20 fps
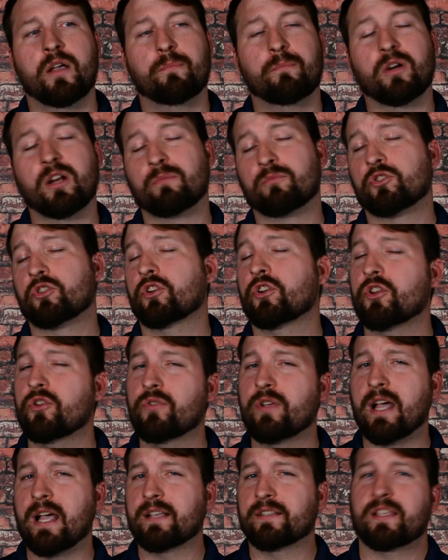but I'm sure you
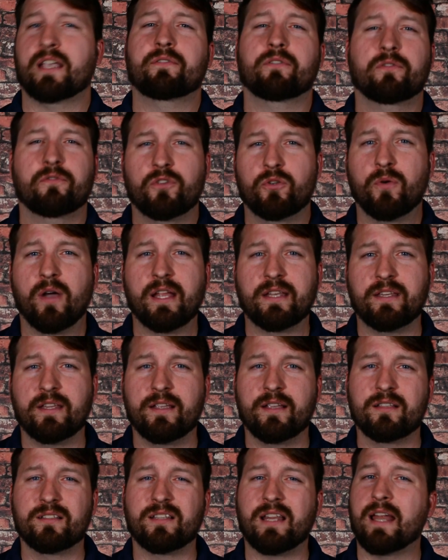guys have a few
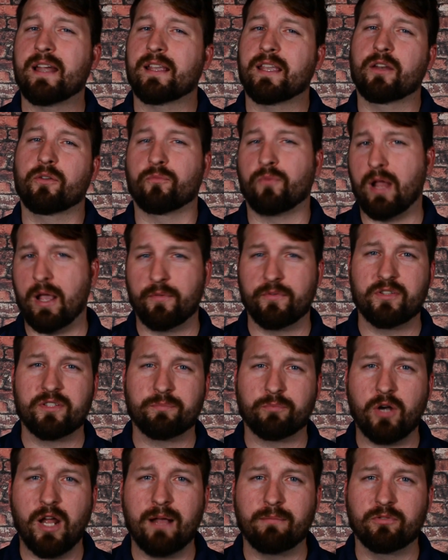ideas on how to get around this
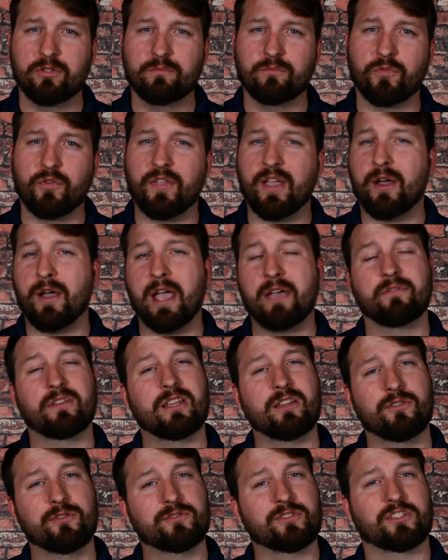problem without having to
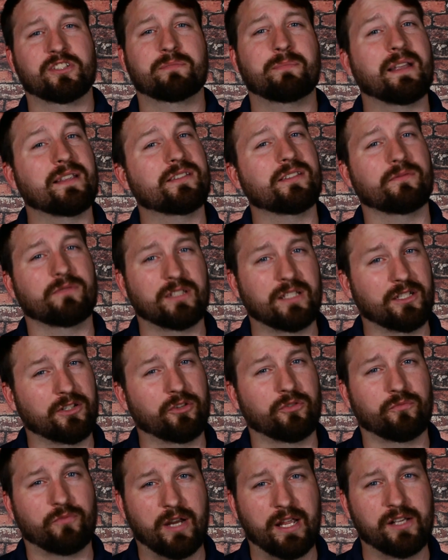use expensive linear
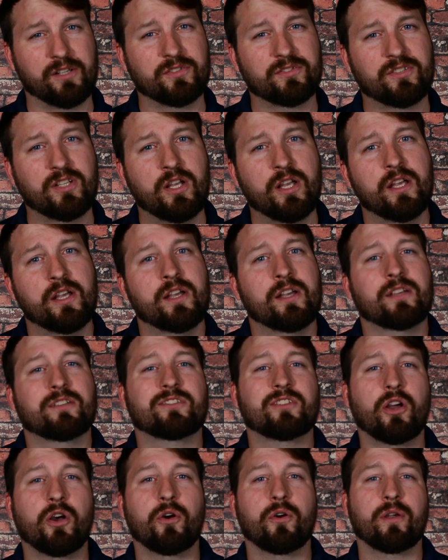rails.
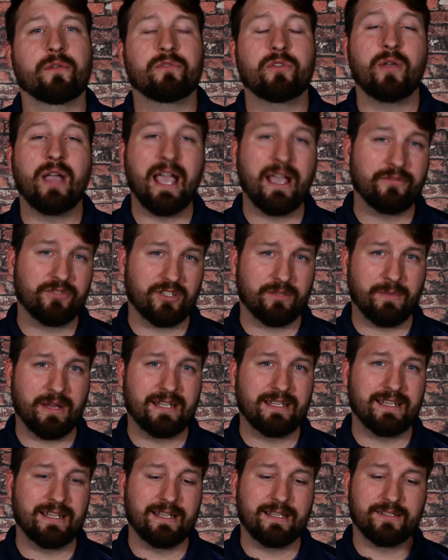So if you have some
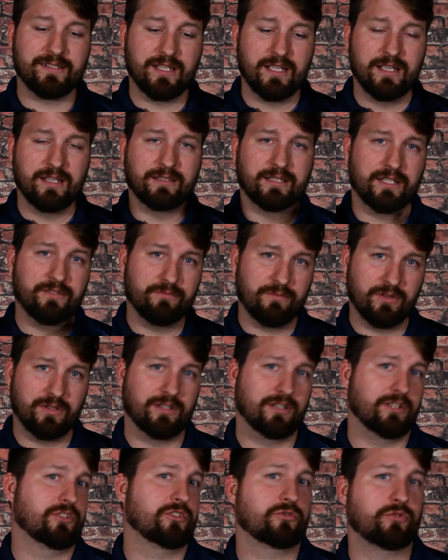ideas, leave them in the
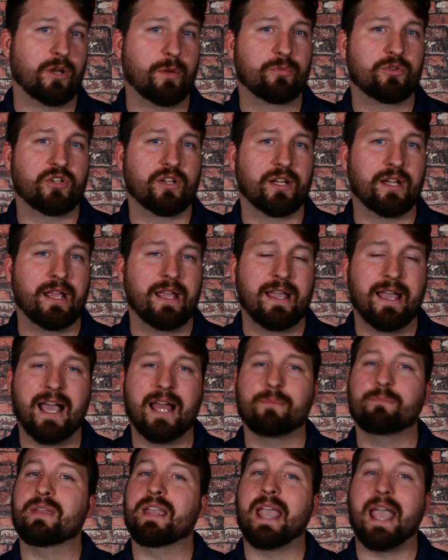description.
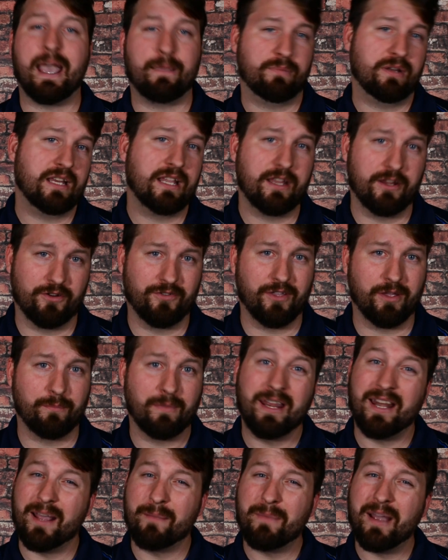I'd be happy to hear them,
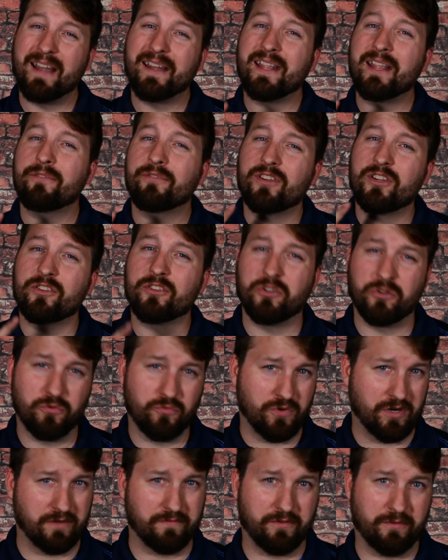and I might even do
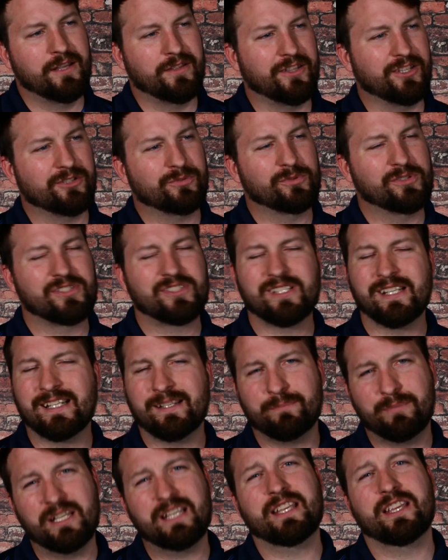one of them. This one's not a
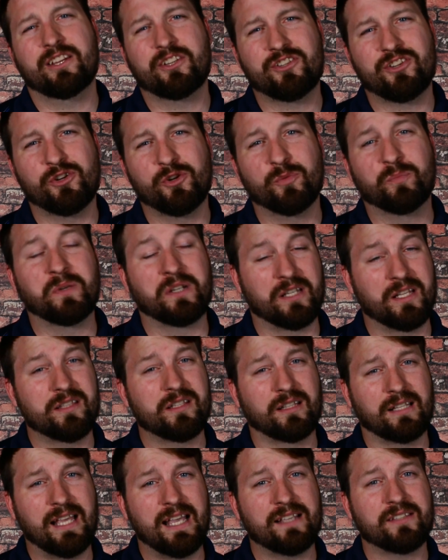big issue, but
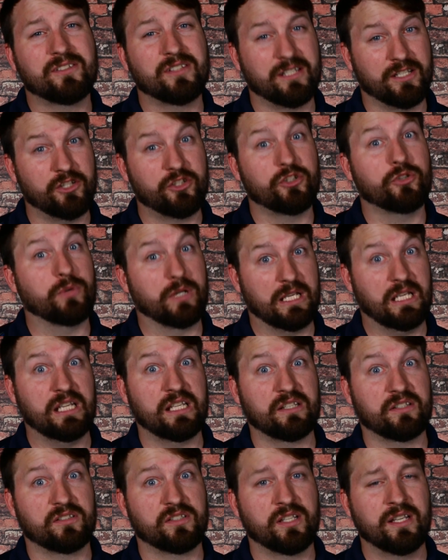nonetheless an issue it
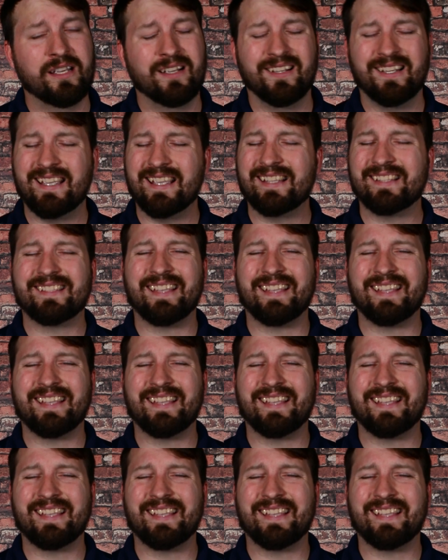is. It's